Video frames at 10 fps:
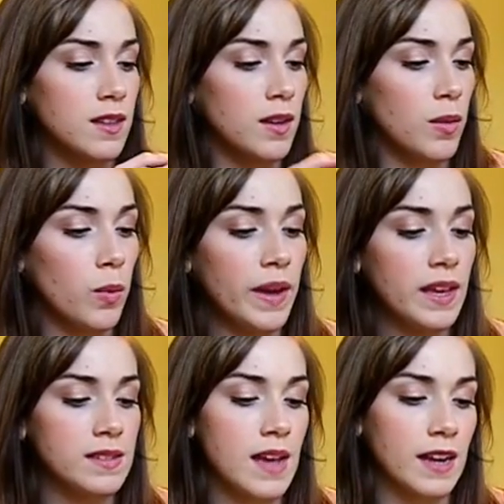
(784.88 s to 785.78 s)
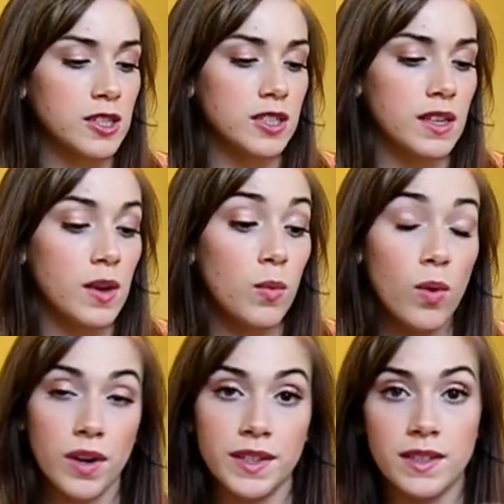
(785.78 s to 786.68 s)
the wick is actually
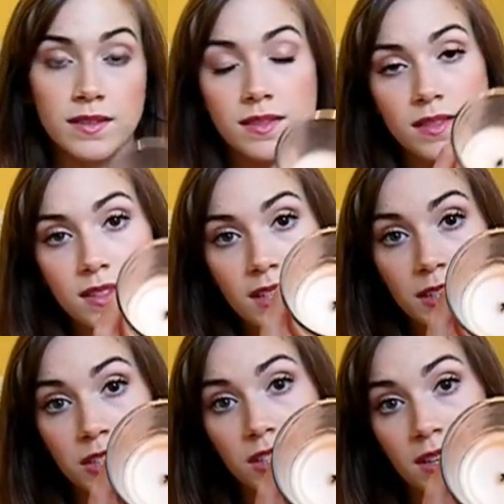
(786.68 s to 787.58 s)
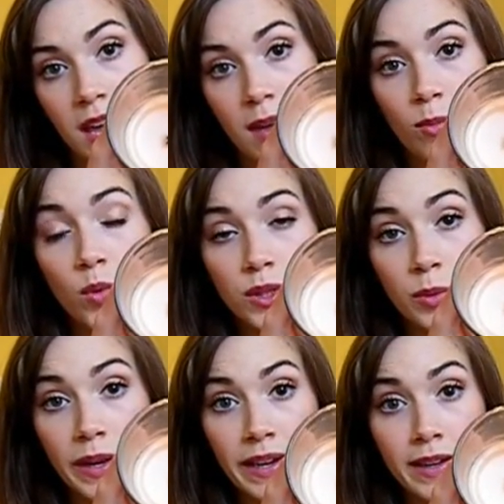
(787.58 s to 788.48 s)
wood, such the name
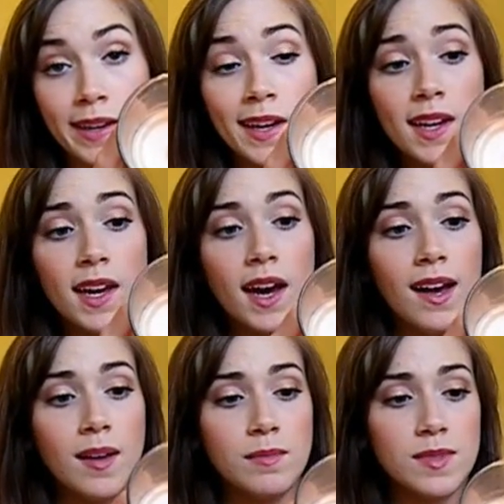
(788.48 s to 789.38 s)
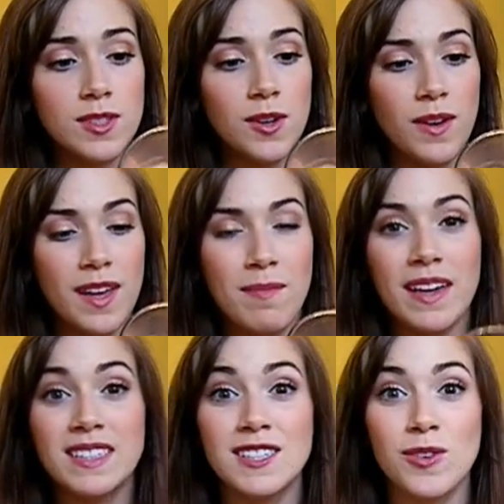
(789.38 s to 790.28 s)
Woodwick. So it
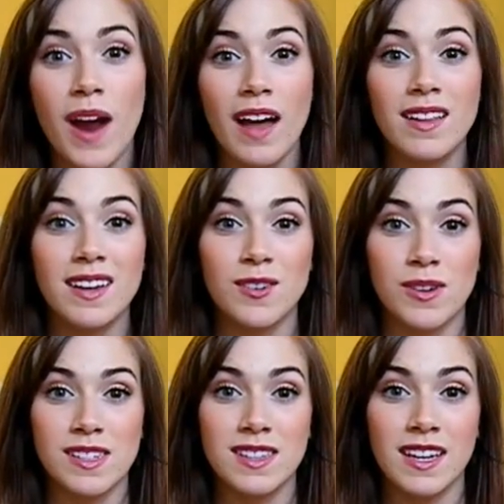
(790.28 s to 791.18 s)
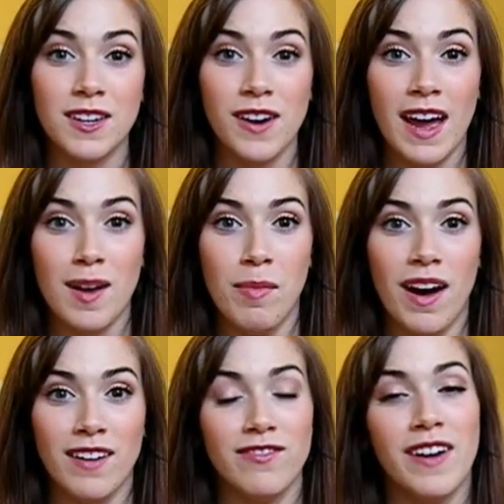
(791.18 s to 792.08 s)
makes this crackling noise like you're at a
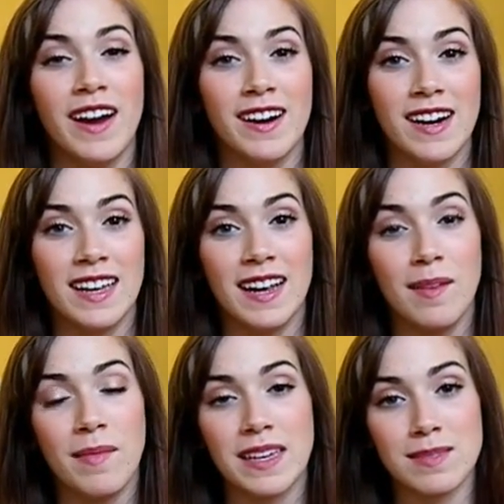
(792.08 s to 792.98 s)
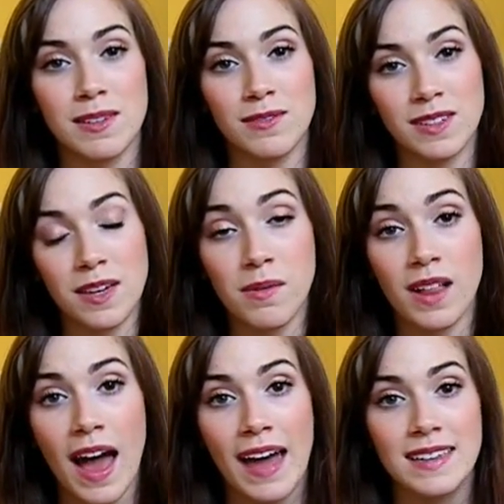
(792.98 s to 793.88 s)
bonfire, and that makes me really
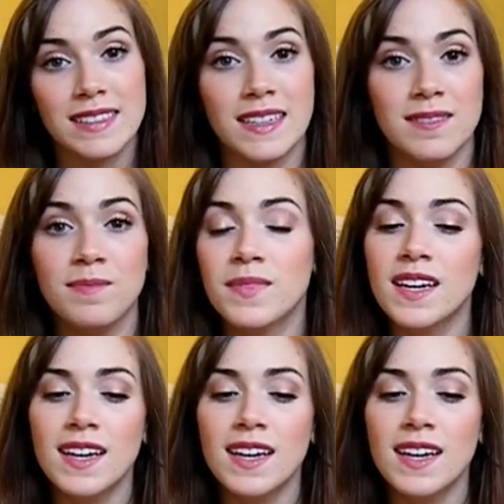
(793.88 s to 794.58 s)
relax and